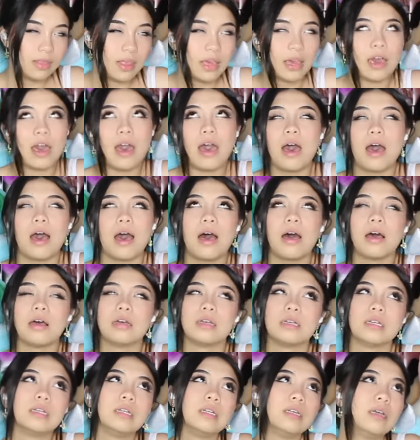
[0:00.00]
I'm like,
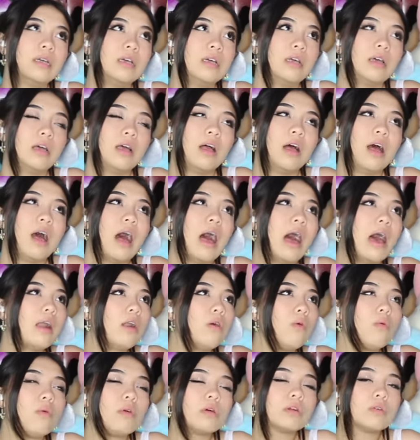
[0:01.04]

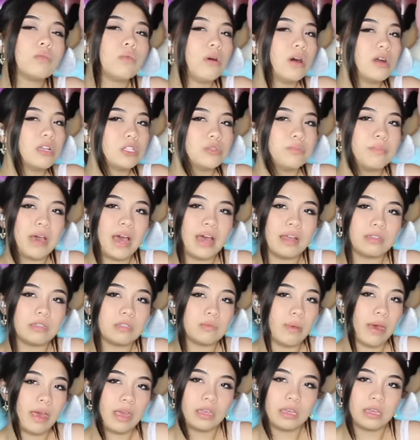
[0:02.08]
I don't want to watch
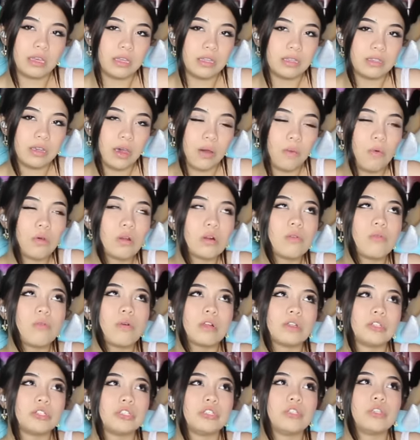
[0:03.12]
bad Spy Kids. I want to
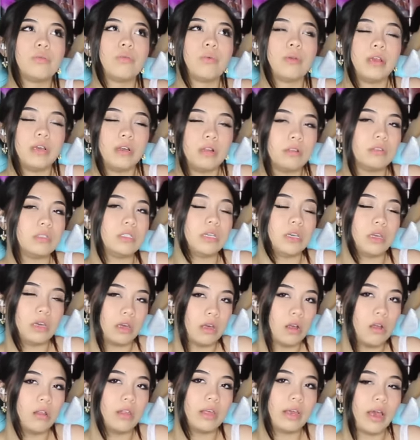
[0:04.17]
watch the real
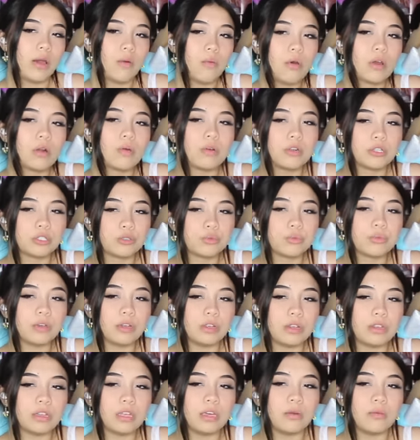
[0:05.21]
deal. Like, I want to watch the
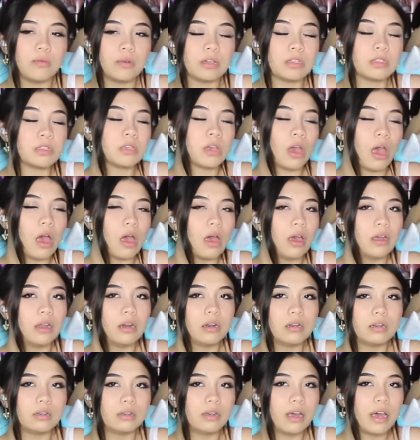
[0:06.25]
real thing where it's good.
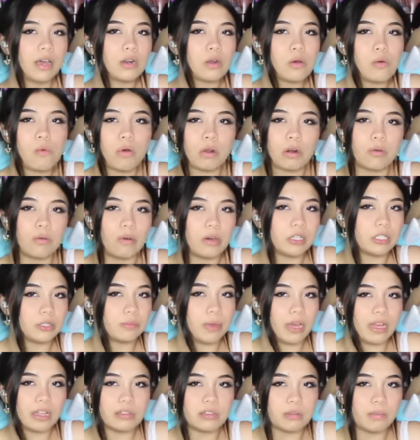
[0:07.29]
I don't want to
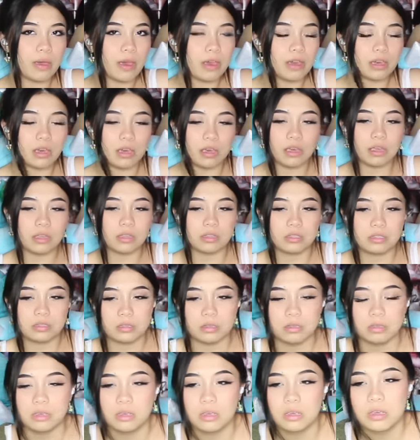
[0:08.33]
watch bad Spy
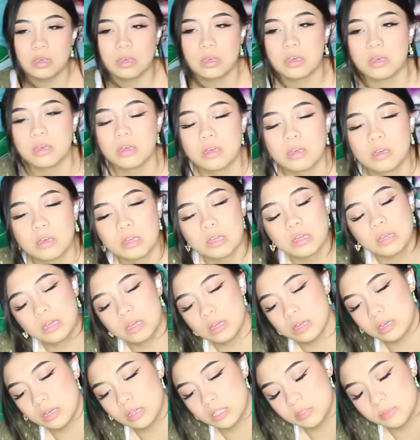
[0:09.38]
Kids.
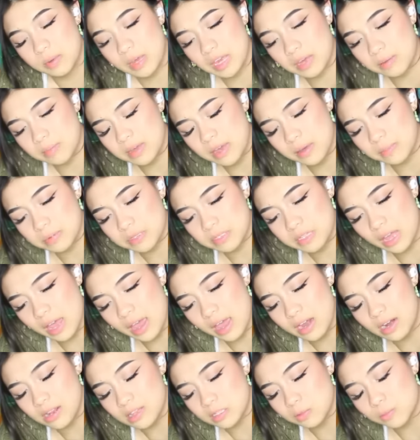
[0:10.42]
Ugh, it's making me
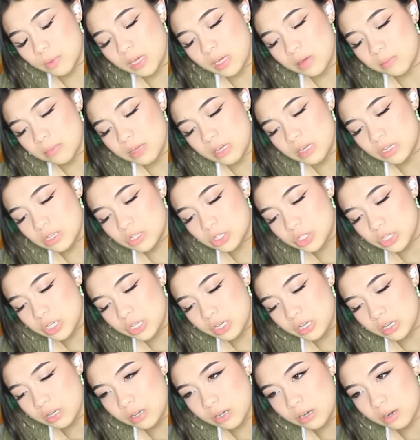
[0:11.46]
upset and it's making me
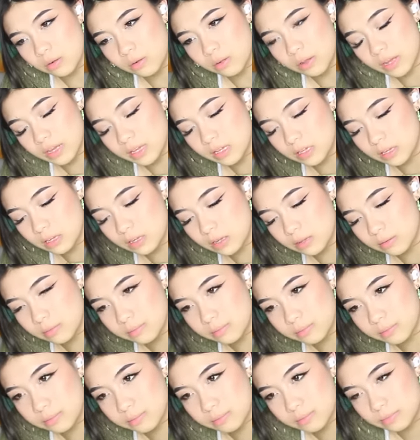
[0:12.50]
itchy. I don't like it.